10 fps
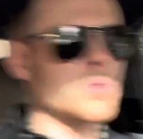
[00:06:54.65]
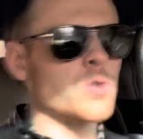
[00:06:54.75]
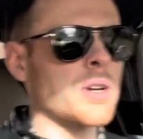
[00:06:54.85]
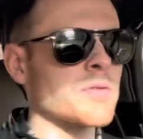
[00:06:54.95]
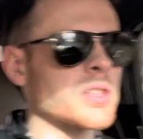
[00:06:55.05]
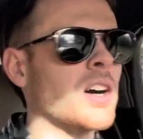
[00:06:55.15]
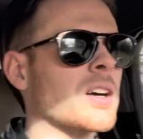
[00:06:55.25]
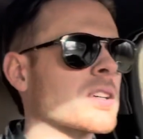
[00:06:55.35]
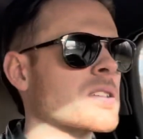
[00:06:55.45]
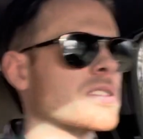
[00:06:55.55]
drift
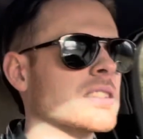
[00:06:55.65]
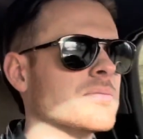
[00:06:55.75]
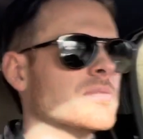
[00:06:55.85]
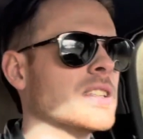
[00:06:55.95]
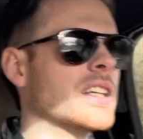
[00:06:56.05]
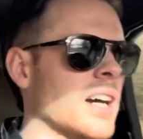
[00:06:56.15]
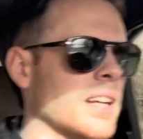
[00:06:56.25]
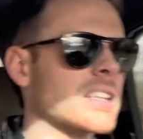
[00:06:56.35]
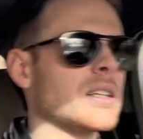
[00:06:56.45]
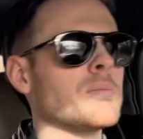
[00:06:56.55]
cars and
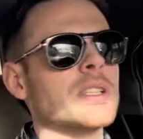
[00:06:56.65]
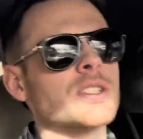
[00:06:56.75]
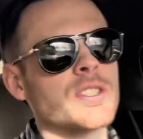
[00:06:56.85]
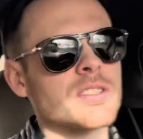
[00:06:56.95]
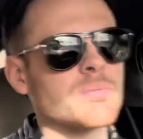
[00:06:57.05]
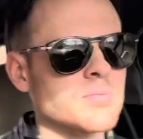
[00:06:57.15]
gutting them and just